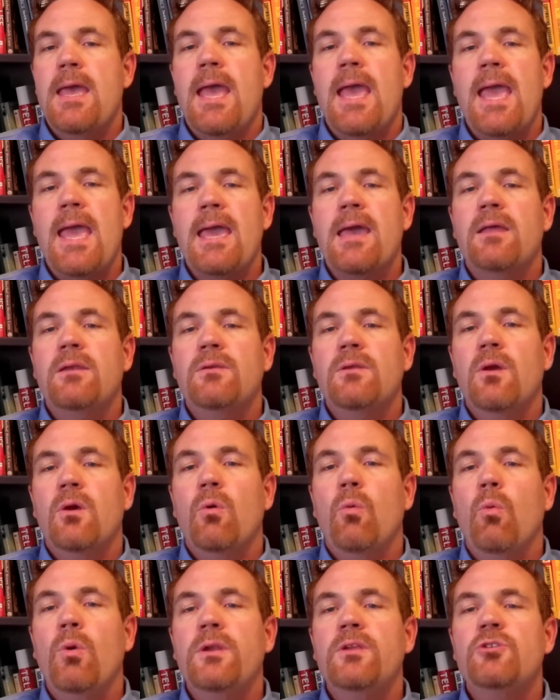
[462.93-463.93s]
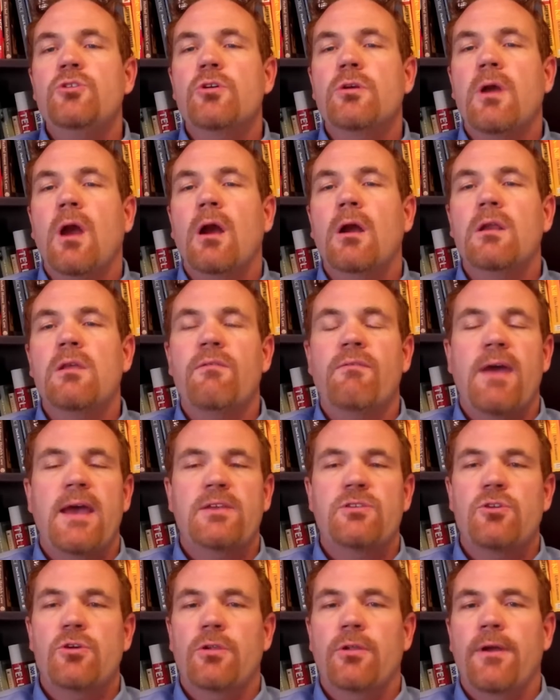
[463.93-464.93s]
And what is your
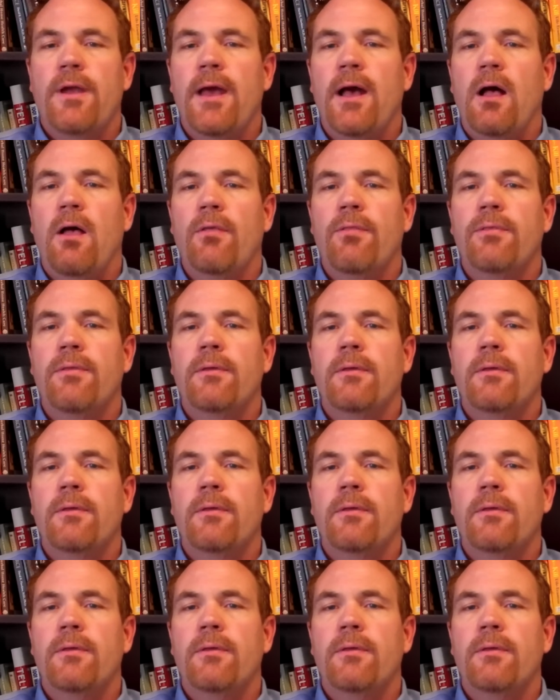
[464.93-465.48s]
cardiovascular health?